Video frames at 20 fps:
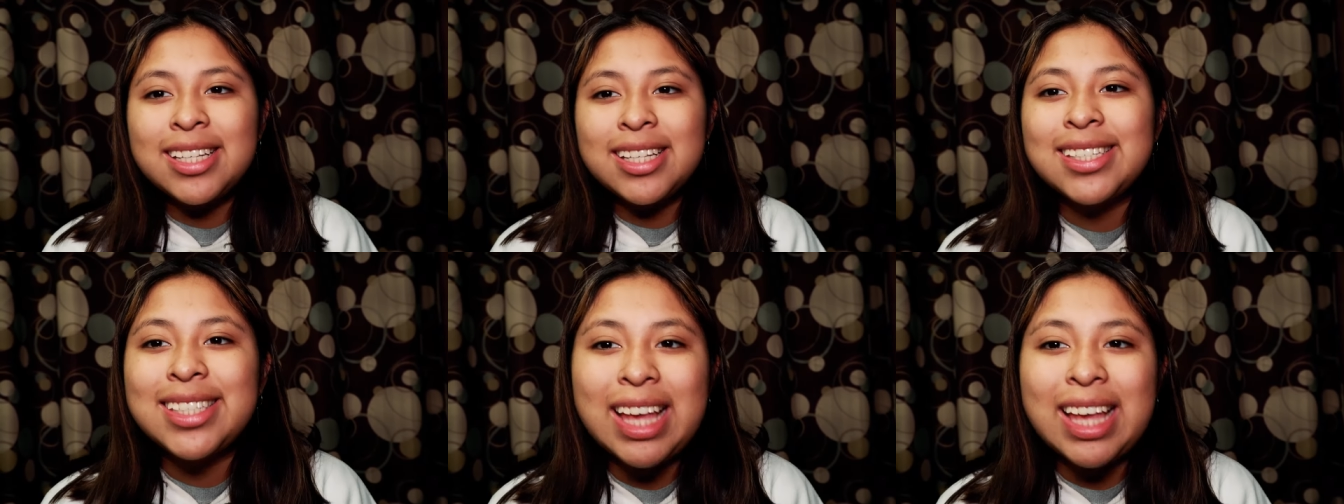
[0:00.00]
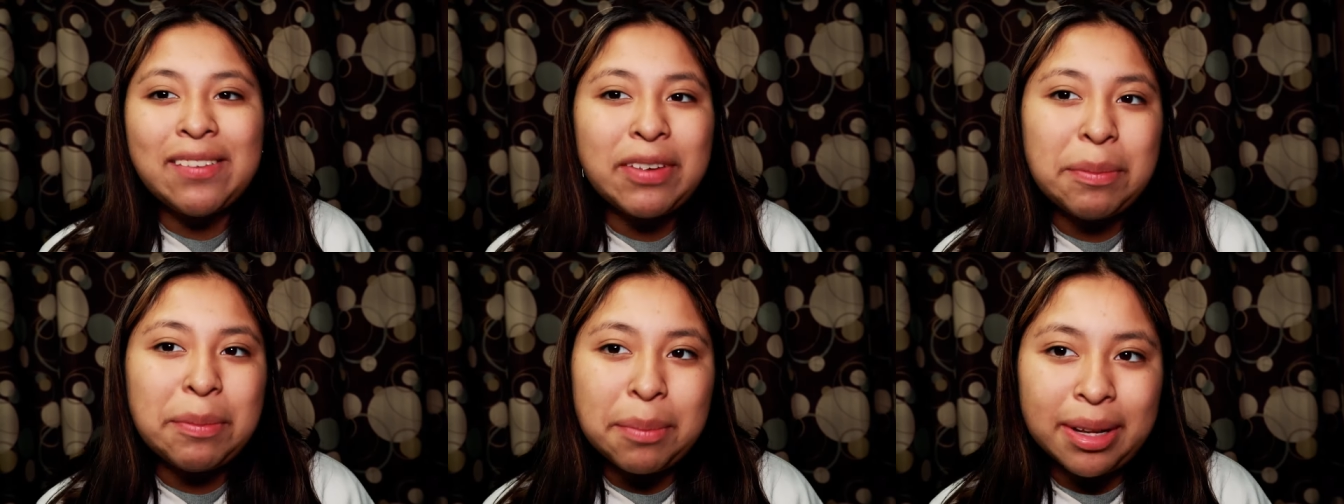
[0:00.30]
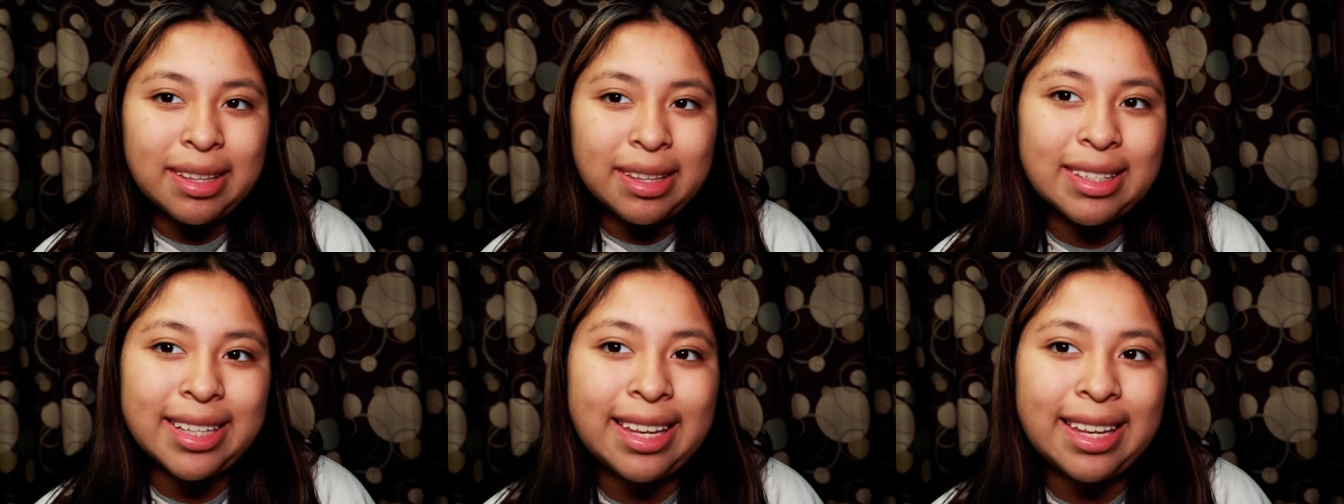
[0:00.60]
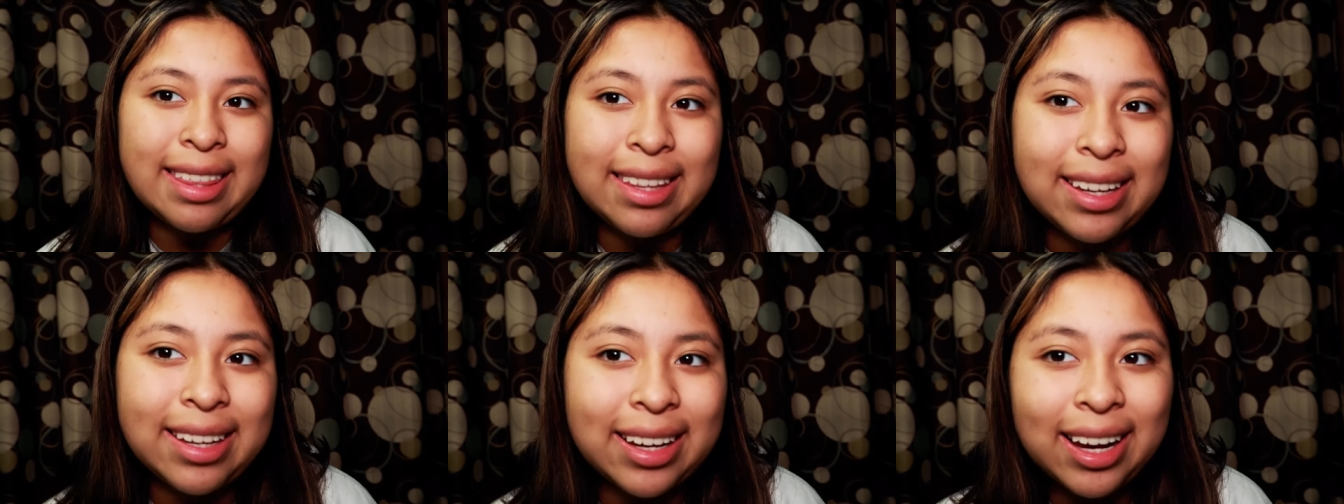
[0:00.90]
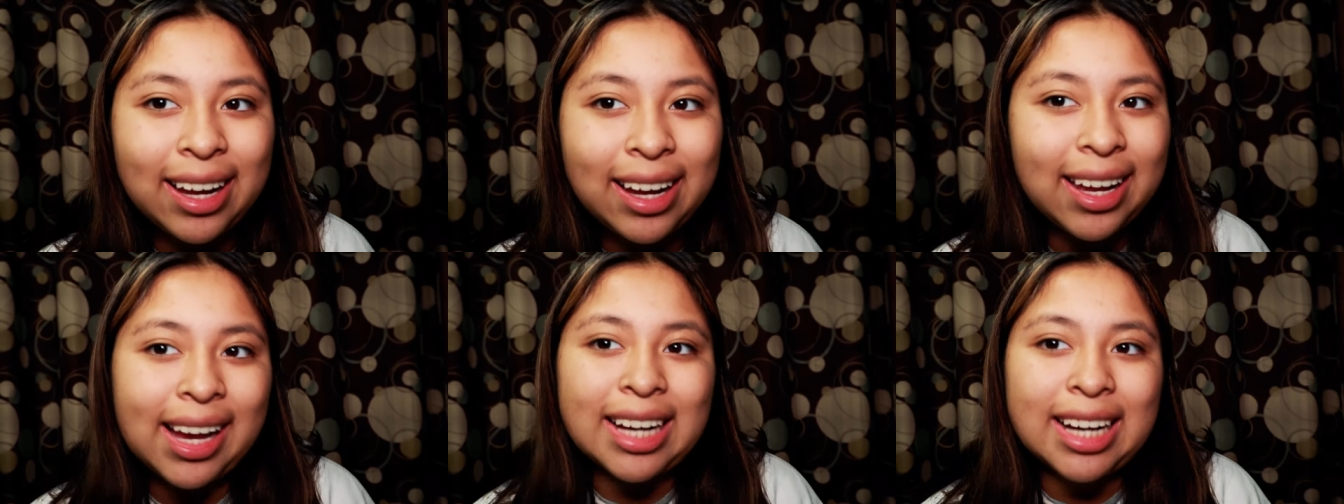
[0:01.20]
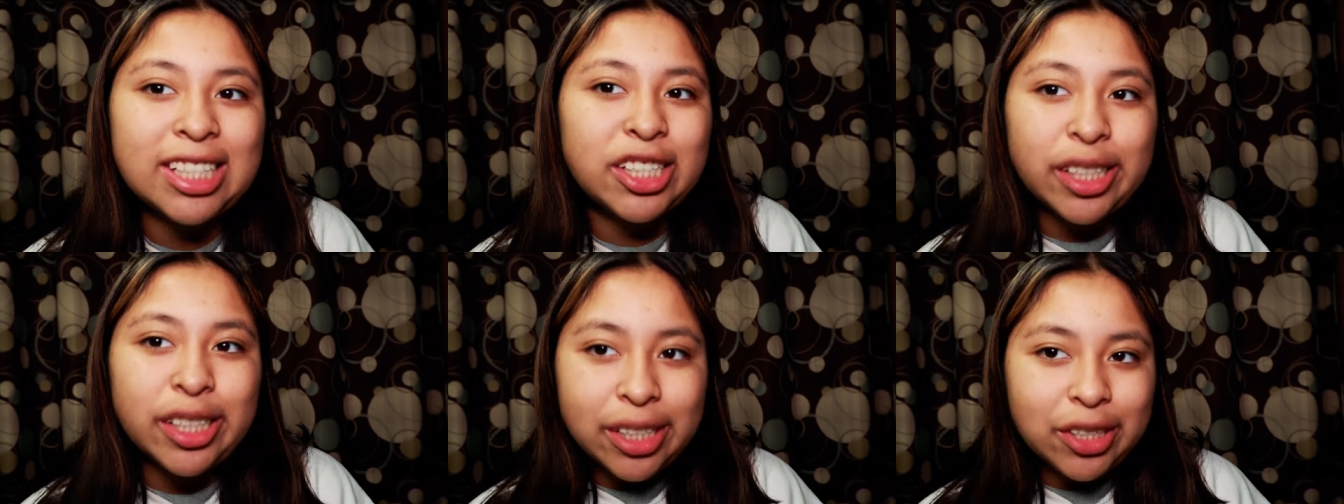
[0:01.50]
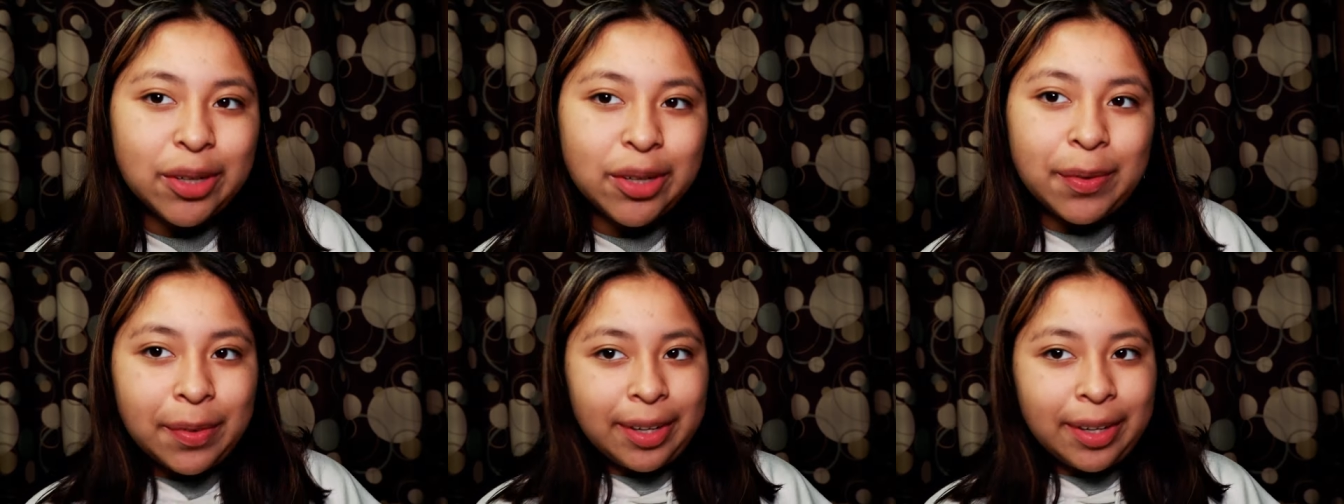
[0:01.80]
seven months, I think. I actually
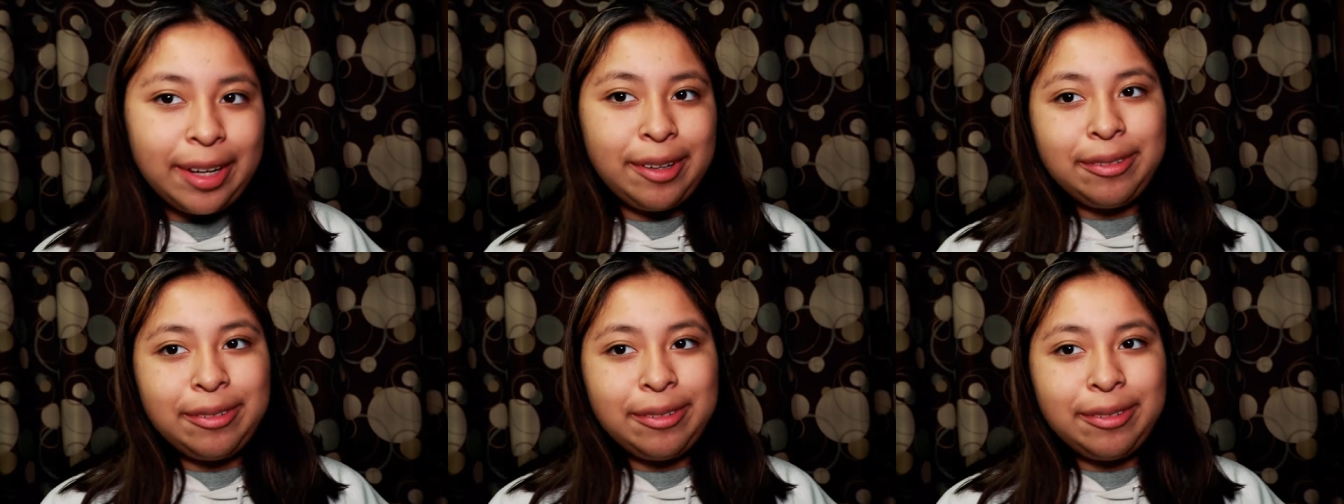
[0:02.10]
don't